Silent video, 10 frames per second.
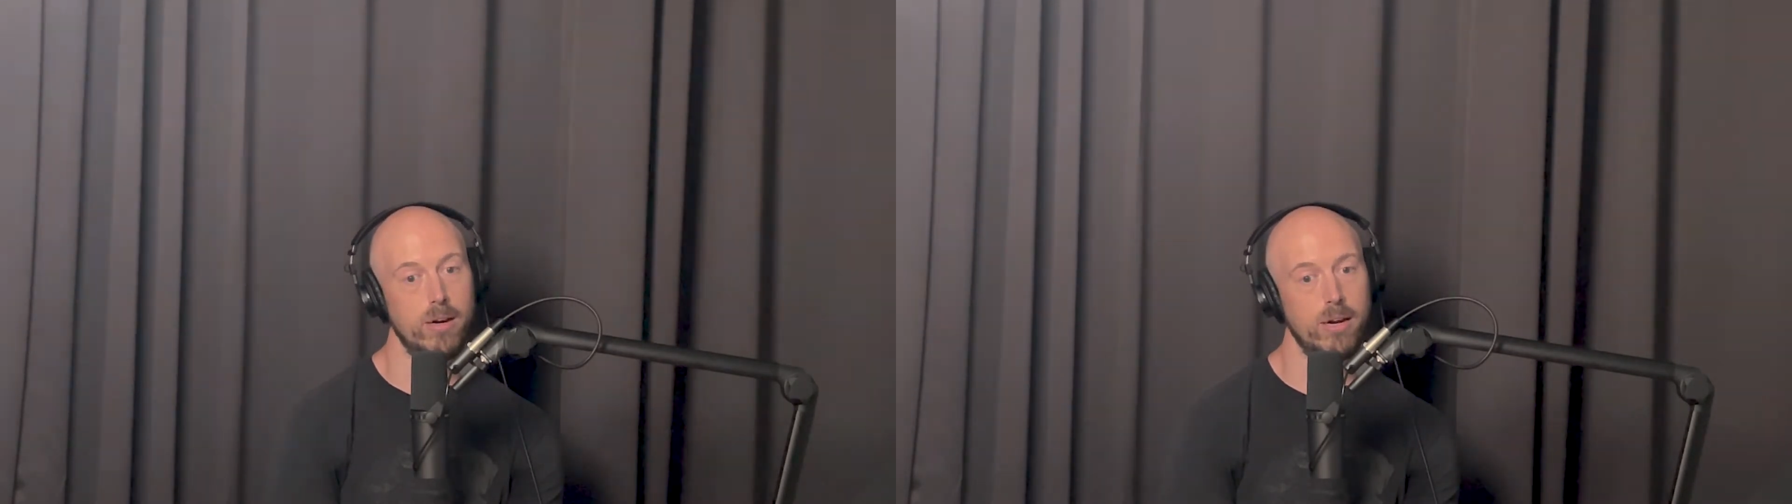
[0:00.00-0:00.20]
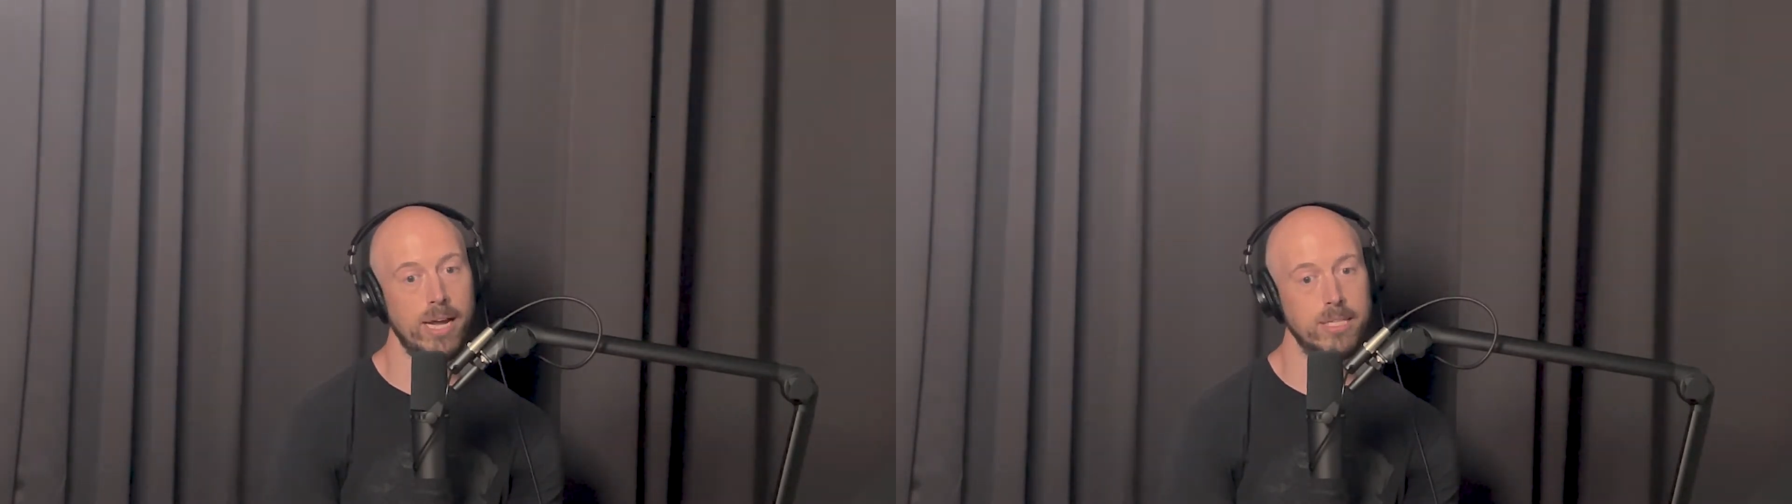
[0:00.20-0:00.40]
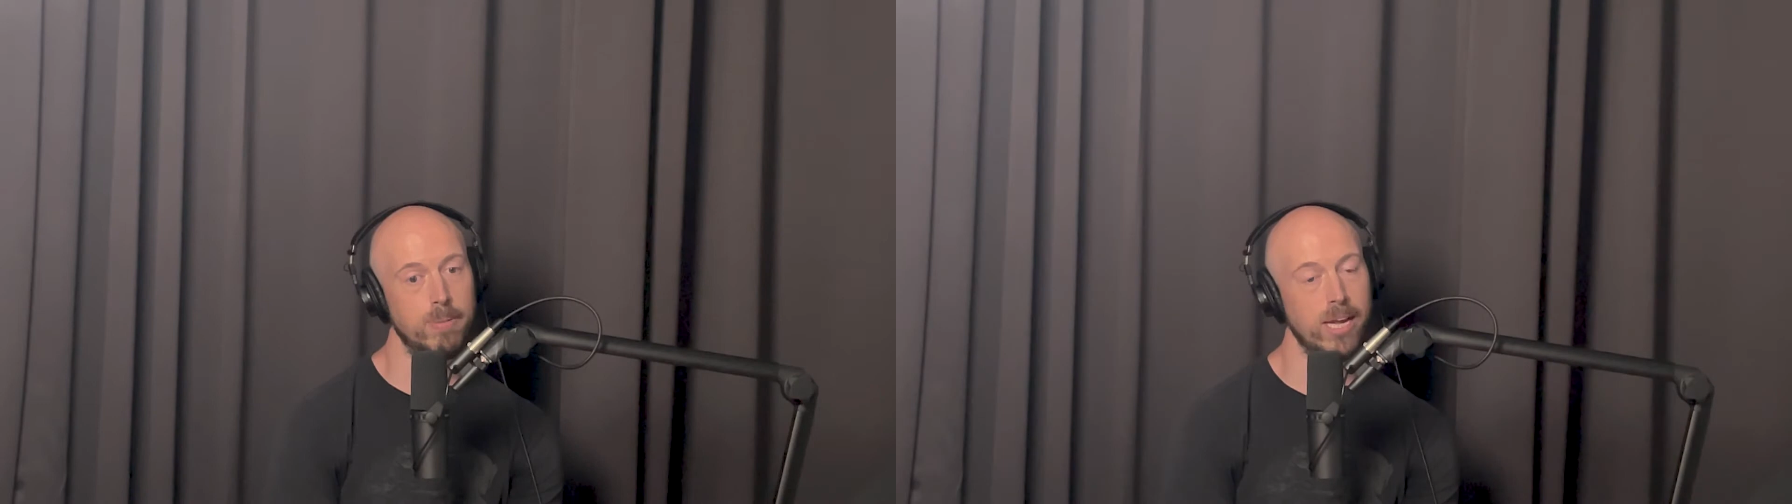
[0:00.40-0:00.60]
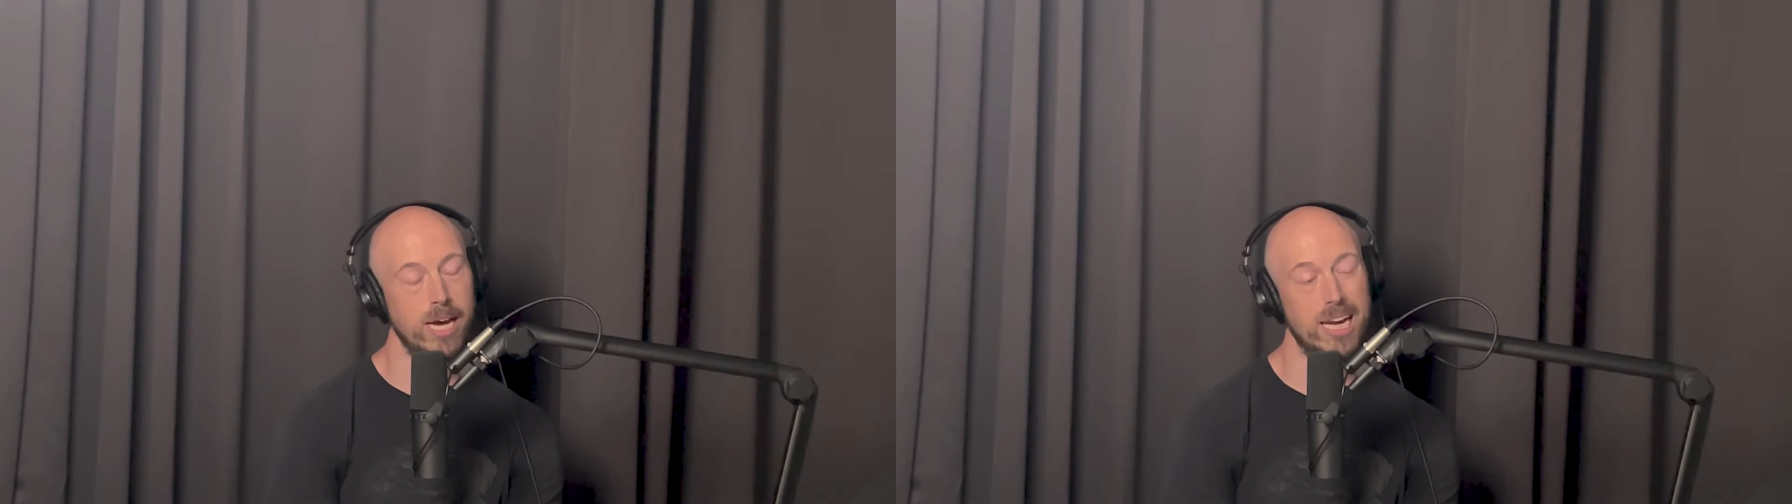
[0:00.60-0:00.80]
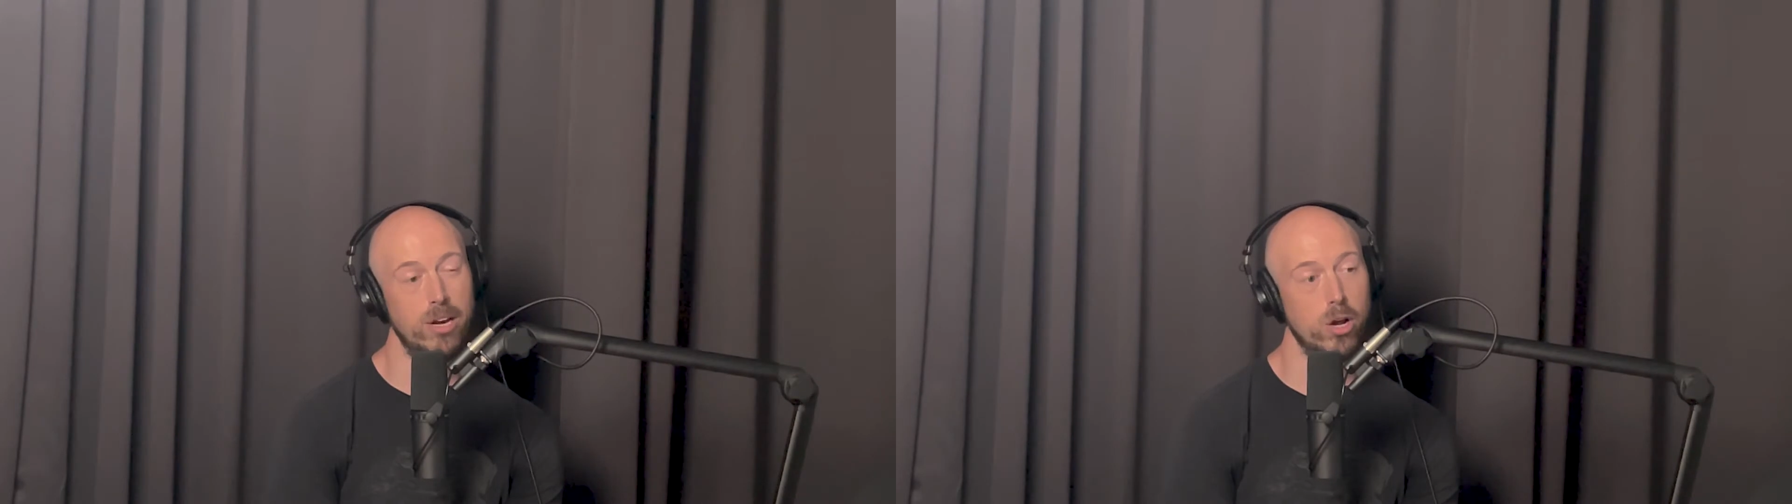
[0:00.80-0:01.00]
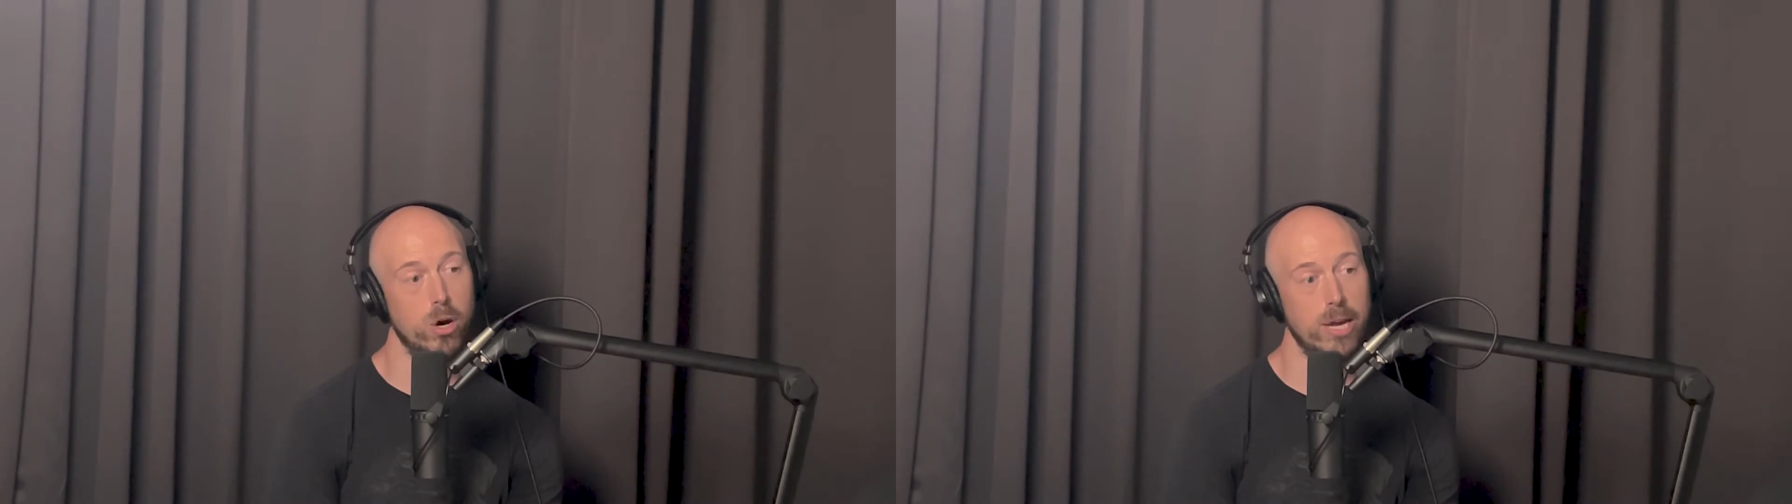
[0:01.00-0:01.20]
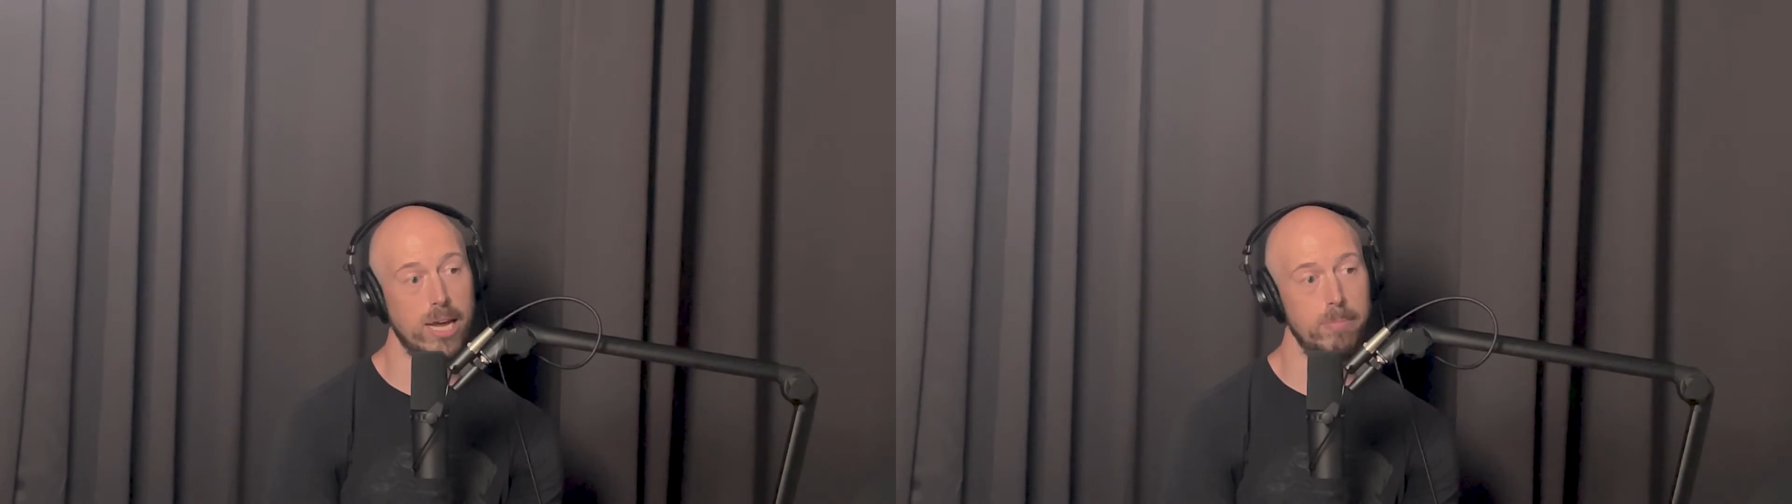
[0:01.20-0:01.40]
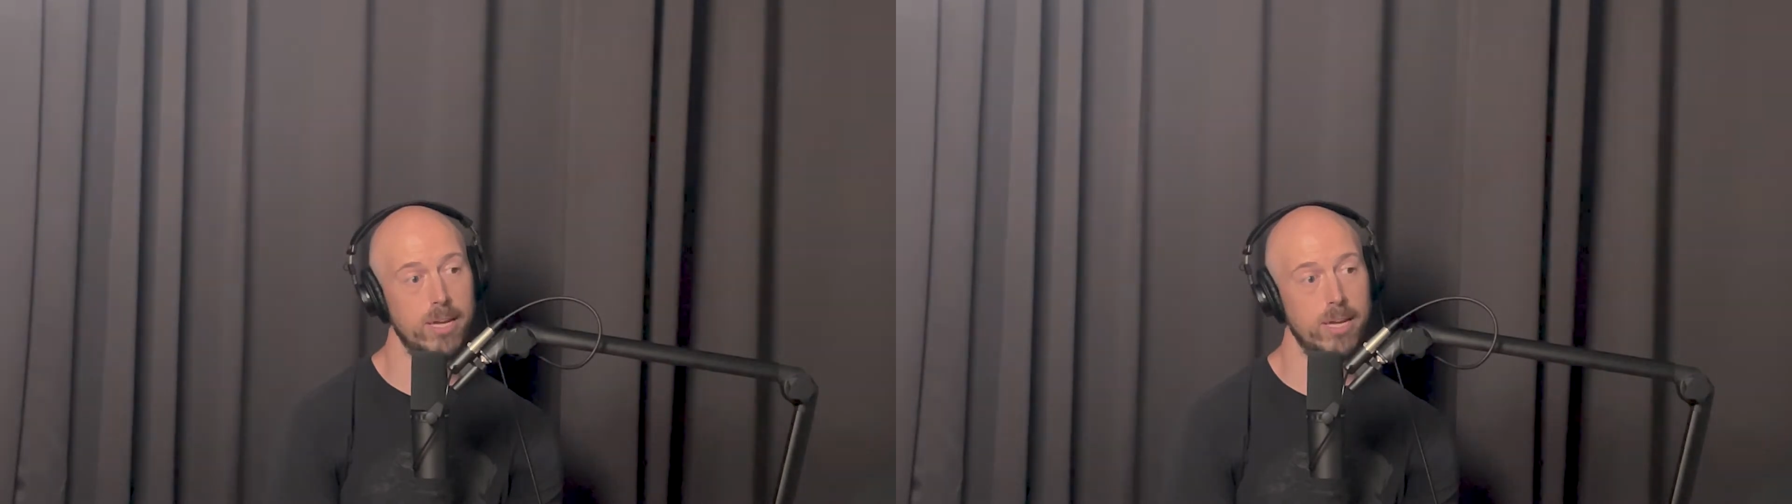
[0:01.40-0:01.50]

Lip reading: has been kind of gnawing at